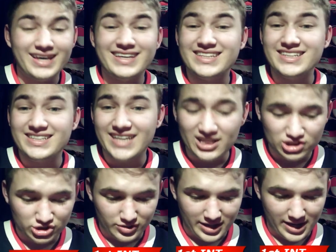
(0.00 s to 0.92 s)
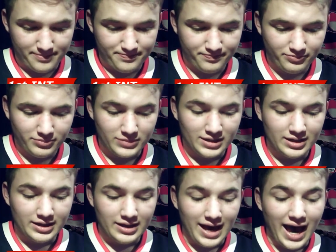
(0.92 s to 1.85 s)
Yesterday,
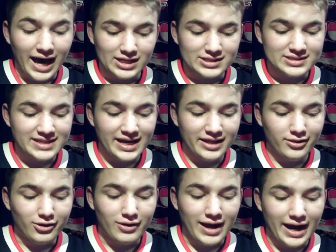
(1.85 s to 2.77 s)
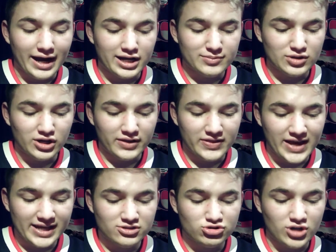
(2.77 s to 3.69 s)
Alex Edler, Adam
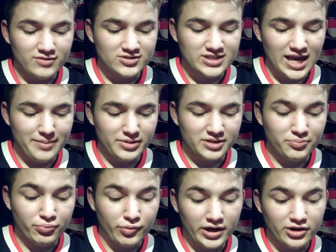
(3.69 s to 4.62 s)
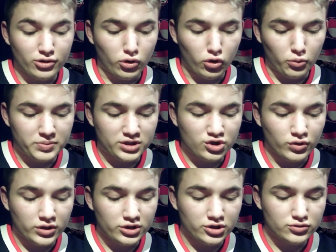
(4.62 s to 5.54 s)
Gaudette, Travis Hamonic, Braden Holtby,
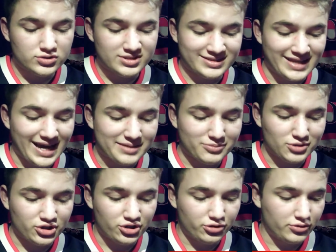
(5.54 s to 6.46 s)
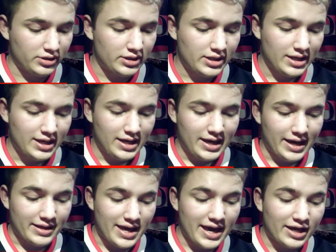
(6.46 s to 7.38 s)
Quinn Hughes, Zach McEwen,
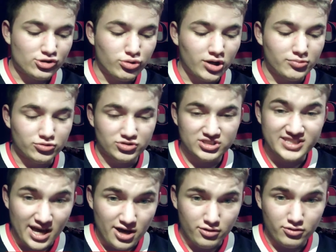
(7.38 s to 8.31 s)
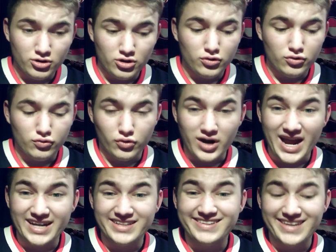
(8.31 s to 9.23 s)
and Antoine Roussel were
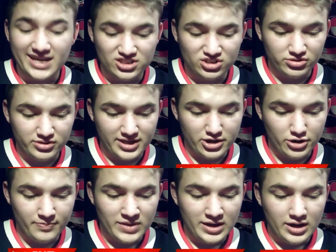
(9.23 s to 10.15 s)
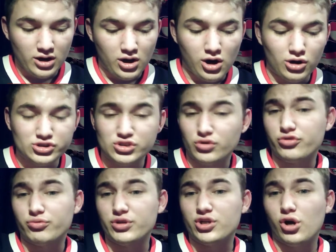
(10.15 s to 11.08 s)
added yesterday there. Also,
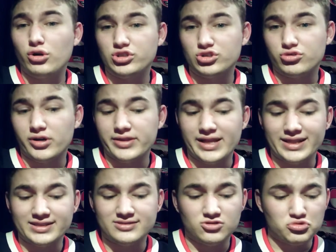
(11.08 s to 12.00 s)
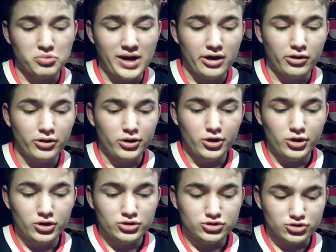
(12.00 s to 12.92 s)
3 coaches are on that list as well.
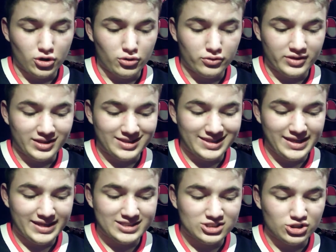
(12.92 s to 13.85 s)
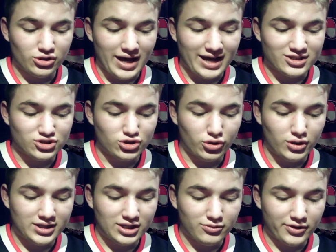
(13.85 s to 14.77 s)
So the league still has no
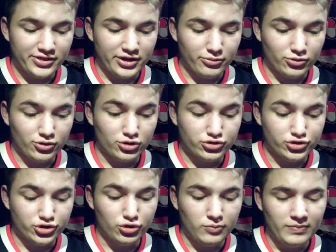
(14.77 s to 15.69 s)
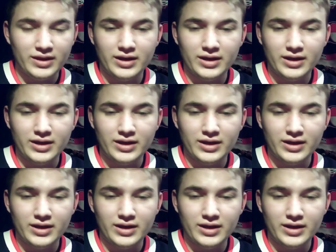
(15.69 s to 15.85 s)
idea what they're going to do.